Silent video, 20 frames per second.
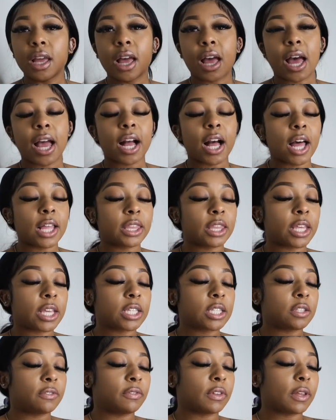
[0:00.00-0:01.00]
I got
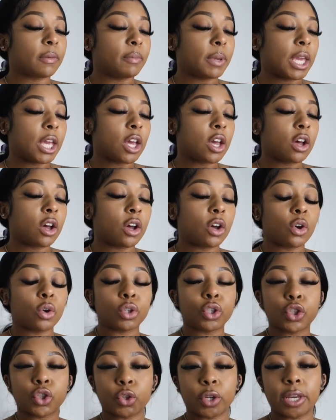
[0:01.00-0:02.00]
this flamingo
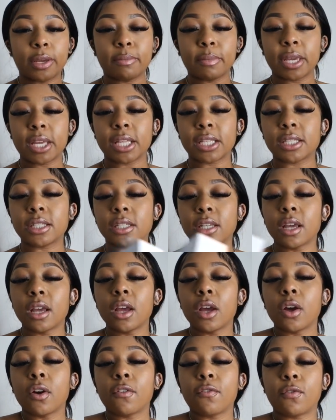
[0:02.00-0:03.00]
treatment
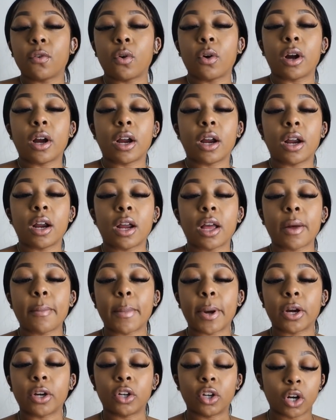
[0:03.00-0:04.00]
for
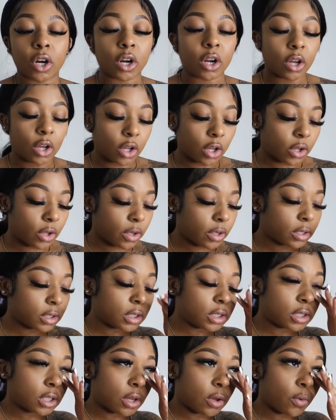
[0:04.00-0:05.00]
my girl.
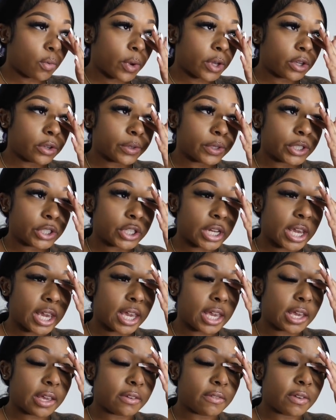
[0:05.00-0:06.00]
So when you
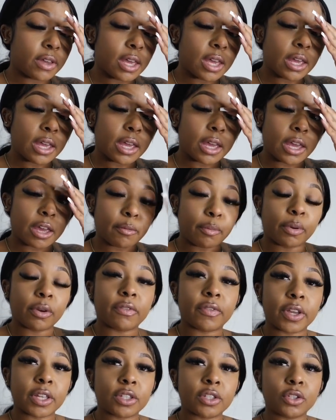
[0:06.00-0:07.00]
shave, it
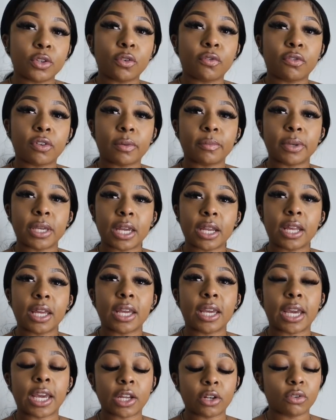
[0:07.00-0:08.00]
prevents you from
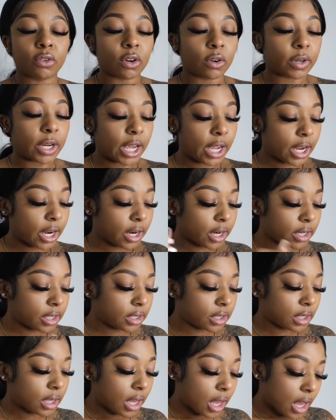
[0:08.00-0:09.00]
getting ingrown hairs.
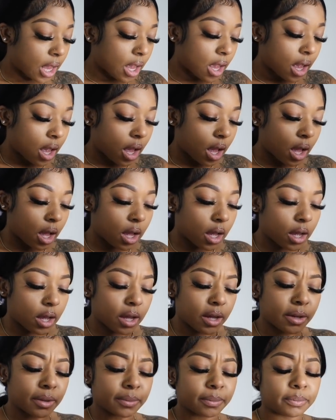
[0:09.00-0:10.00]

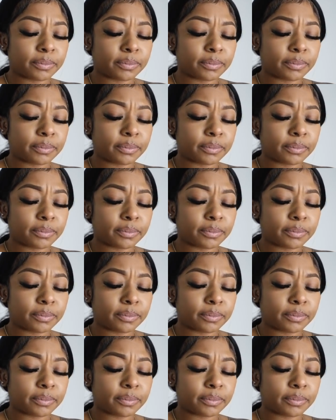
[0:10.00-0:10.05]
Um,